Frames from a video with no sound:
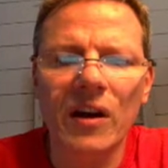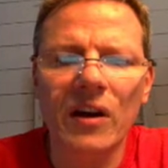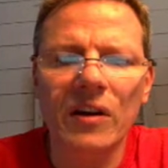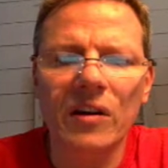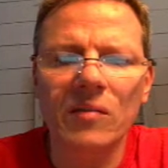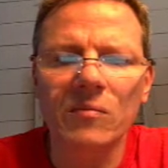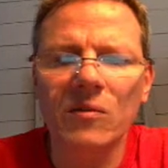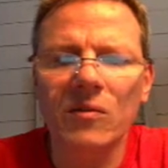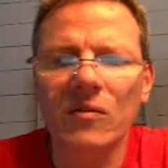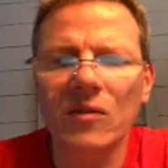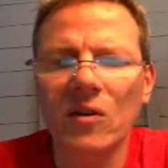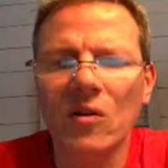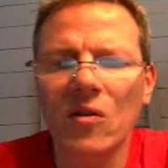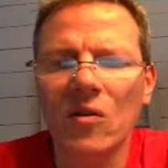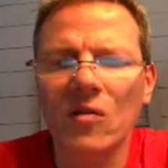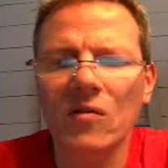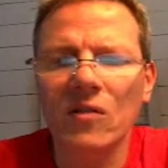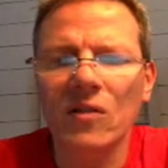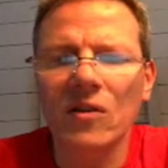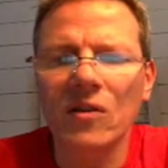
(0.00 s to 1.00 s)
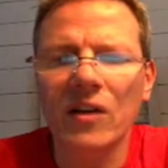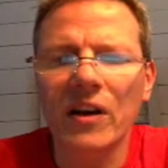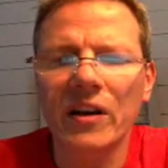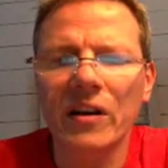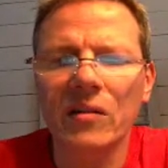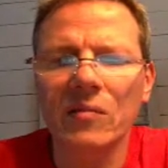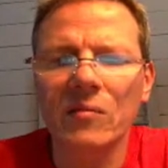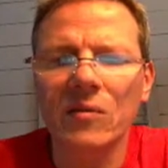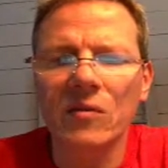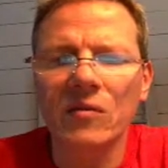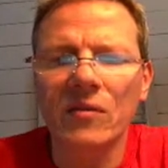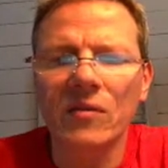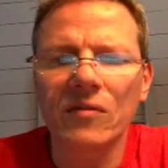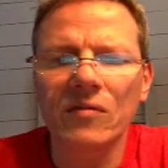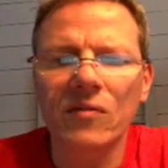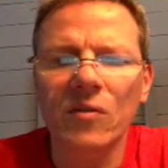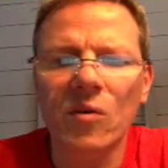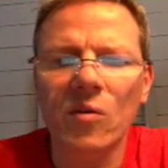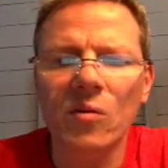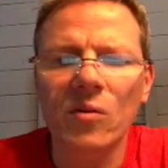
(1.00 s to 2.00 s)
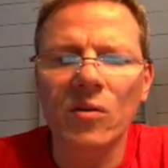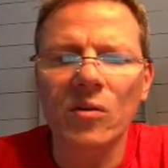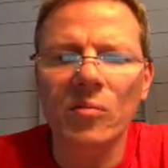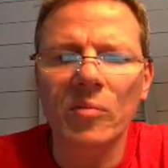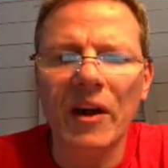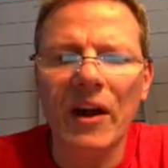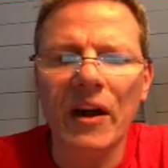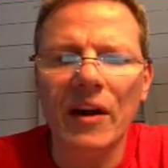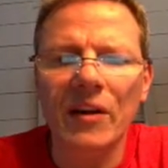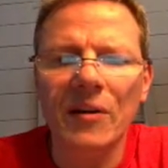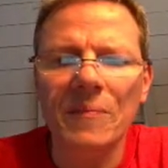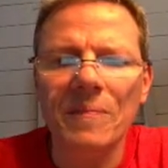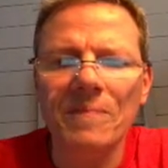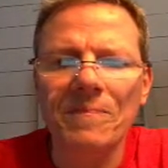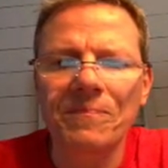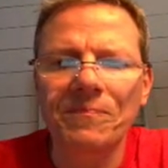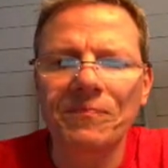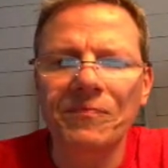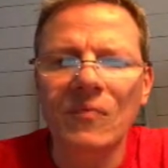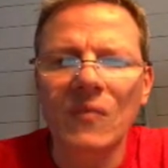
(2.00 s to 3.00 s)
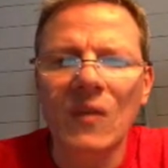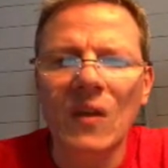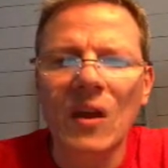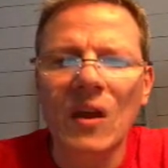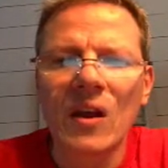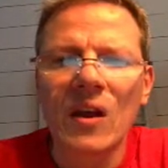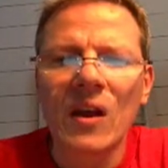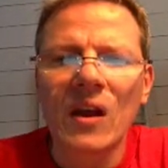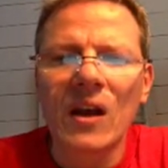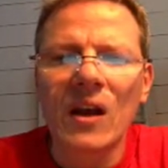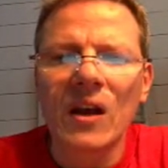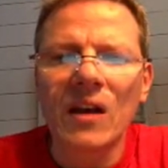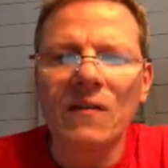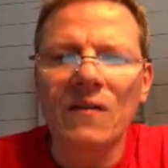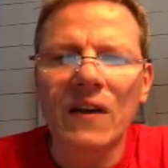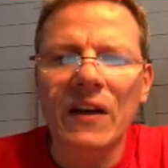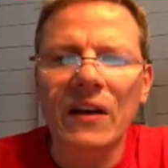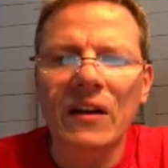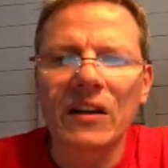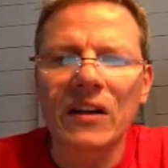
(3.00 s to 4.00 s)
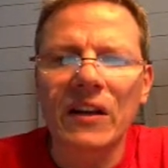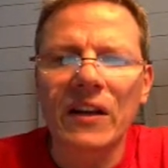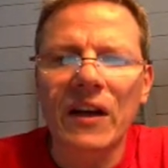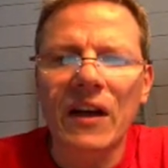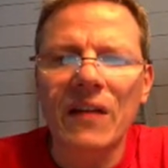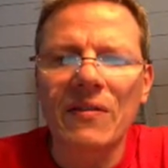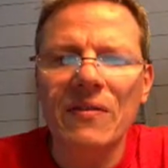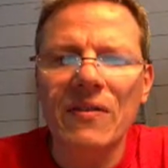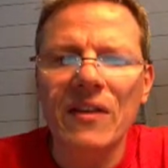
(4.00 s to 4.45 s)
I can move it over, I can move it forward or back. If I click on